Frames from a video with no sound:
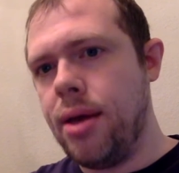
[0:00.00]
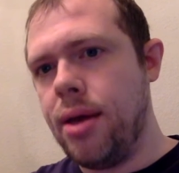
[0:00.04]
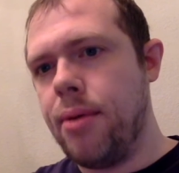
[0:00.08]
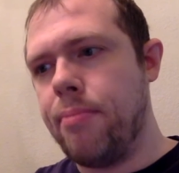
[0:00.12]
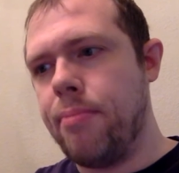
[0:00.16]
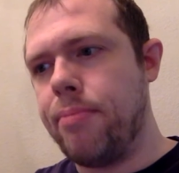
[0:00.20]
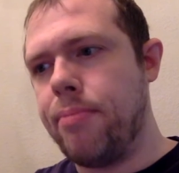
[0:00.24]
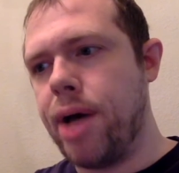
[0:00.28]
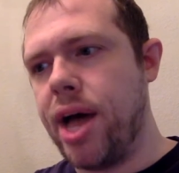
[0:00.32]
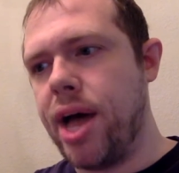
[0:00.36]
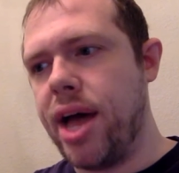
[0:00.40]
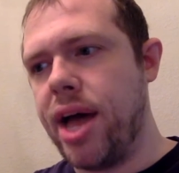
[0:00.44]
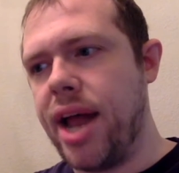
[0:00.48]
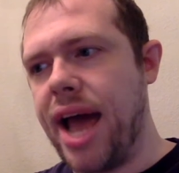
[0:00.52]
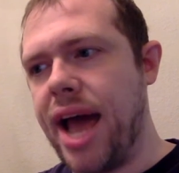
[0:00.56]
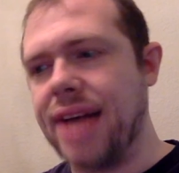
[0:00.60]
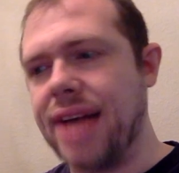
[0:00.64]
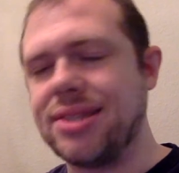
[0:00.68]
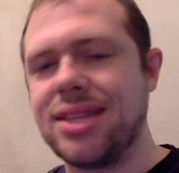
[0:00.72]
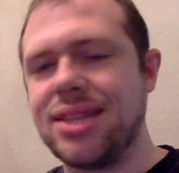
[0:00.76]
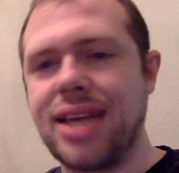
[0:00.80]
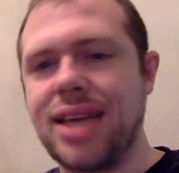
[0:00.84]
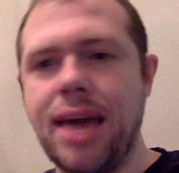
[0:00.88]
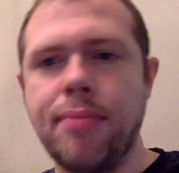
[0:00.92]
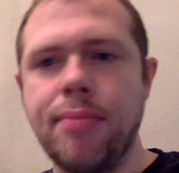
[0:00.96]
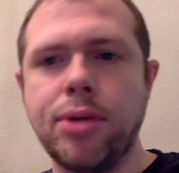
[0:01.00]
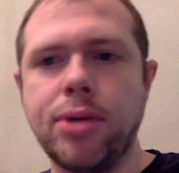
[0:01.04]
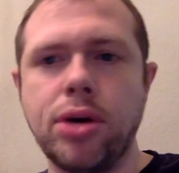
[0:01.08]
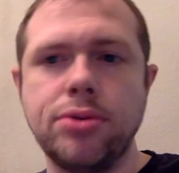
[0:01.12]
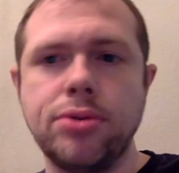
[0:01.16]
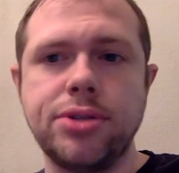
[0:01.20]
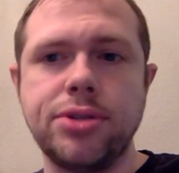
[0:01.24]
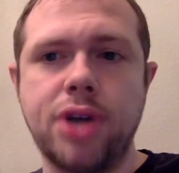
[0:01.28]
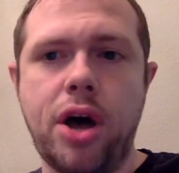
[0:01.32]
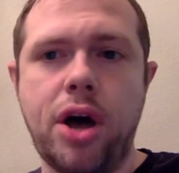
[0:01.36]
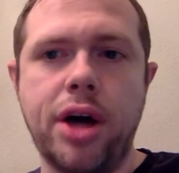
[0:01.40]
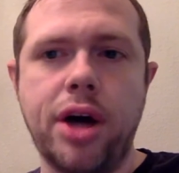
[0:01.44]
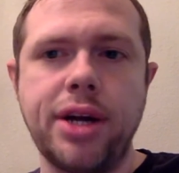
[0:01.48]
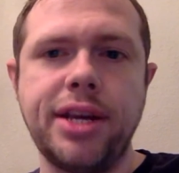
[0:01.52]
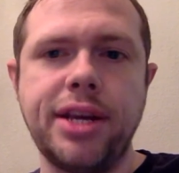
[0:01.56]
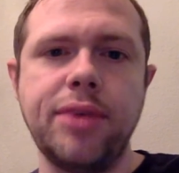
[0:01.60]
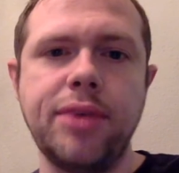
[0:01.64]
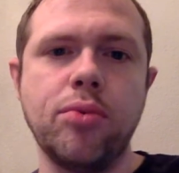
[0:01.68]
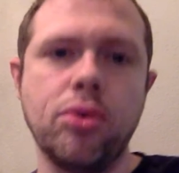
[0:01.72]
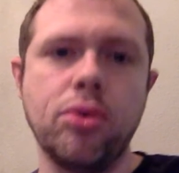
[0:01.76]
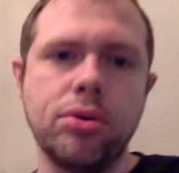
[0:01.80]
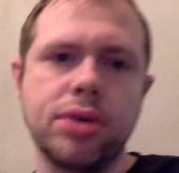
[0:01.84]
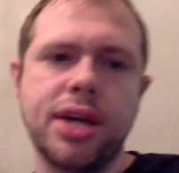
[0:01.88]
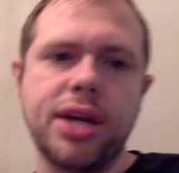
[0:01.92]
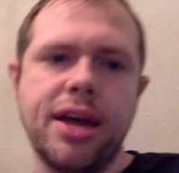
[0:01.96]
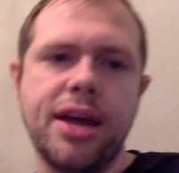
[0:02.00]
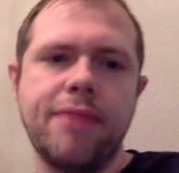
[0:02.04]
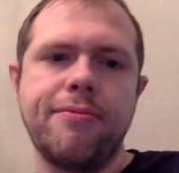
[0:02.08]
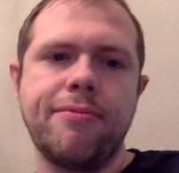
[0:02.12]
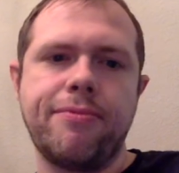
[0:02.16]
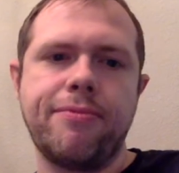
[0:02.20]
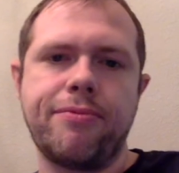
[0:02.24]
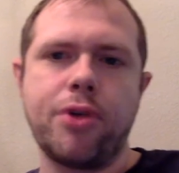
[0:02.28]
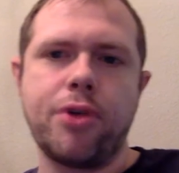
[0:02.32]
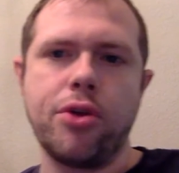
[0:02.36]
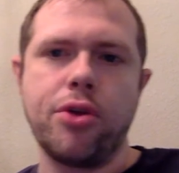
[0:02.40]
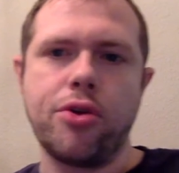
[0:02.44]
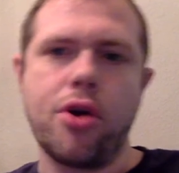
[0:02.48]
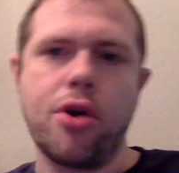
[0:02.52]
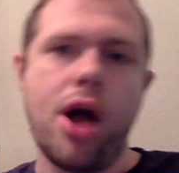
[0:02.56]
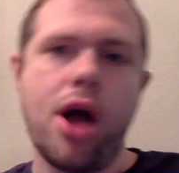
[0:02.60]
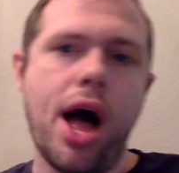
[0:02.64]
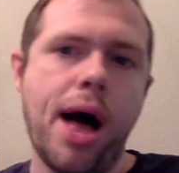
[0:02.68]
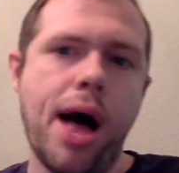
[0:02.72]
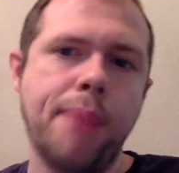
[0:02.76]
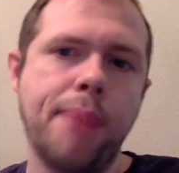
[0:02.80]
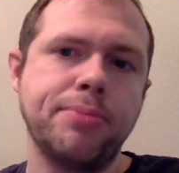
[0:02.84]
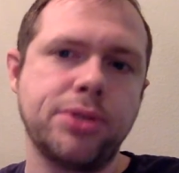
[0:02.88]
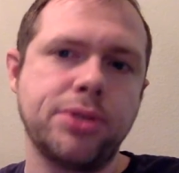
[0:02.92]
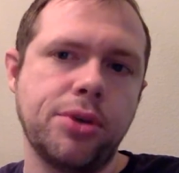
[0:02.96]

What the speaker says: but as the game goes on, he will get further up,